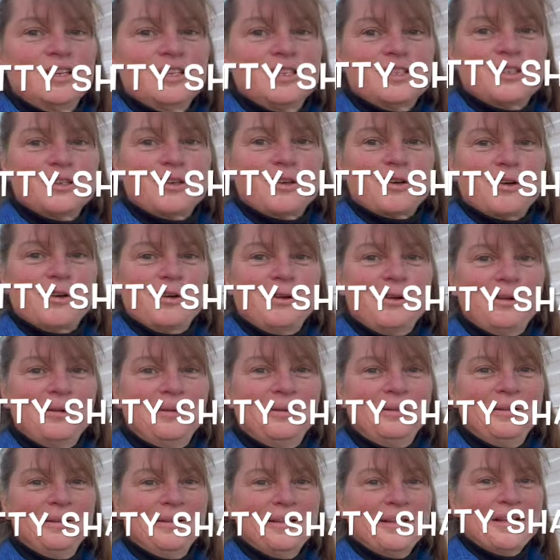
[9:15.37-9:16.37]
So
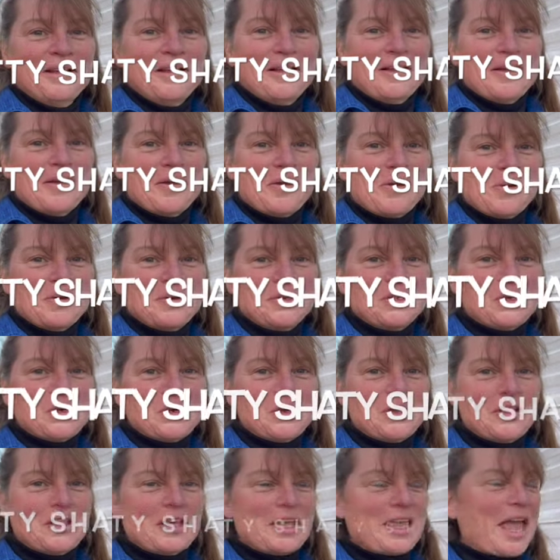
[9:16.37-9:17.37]
I will show
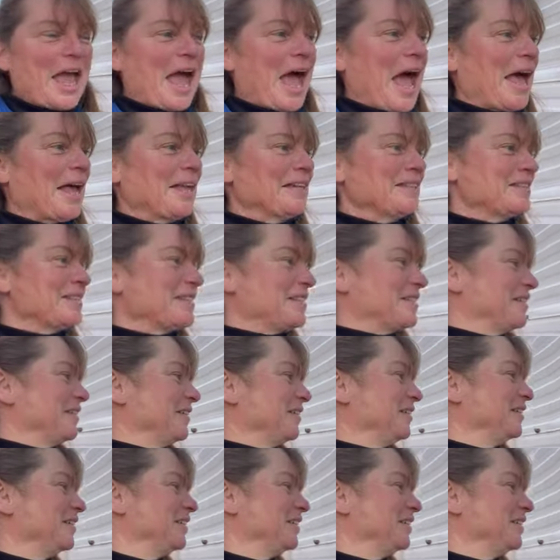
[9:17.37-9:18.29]
you the cats.